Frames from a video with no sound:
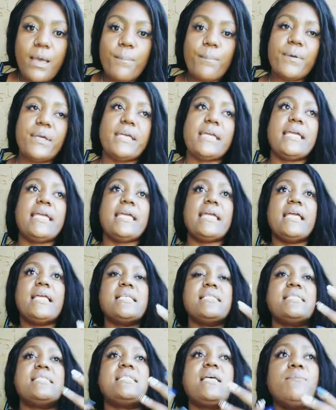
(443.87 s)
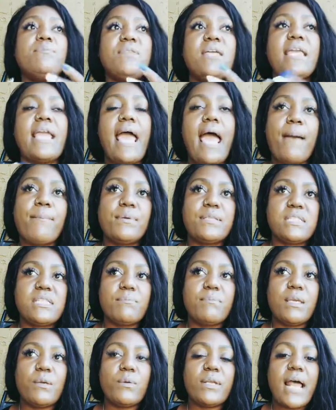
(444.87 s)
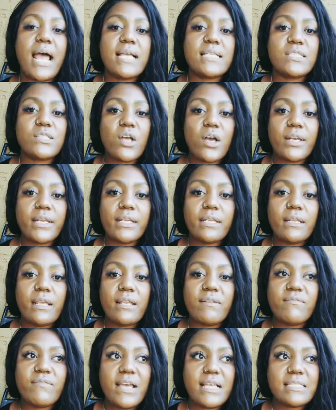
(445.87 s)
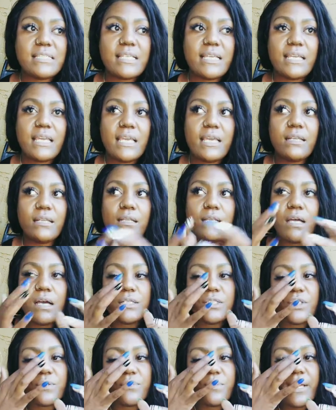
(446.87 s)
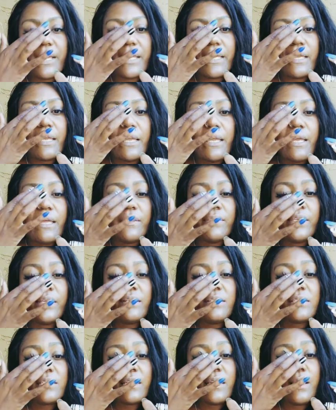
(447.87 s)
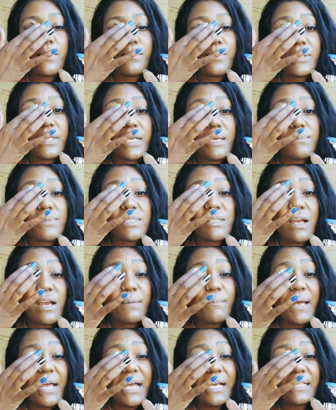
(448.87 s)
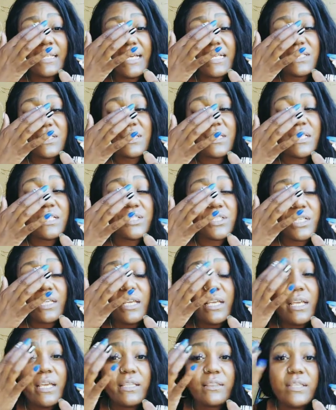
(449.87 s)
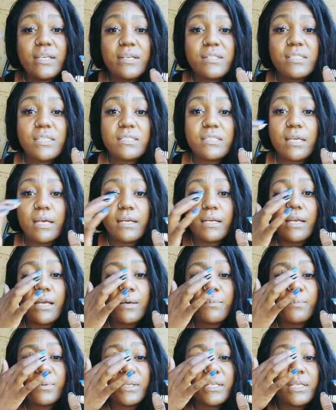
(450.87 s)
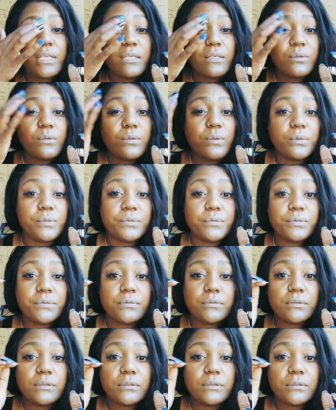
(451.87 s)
But something happened to me when I started investing in lingerie. There's a company, I'm sorry, my eyelash is itching. There's a company, oof,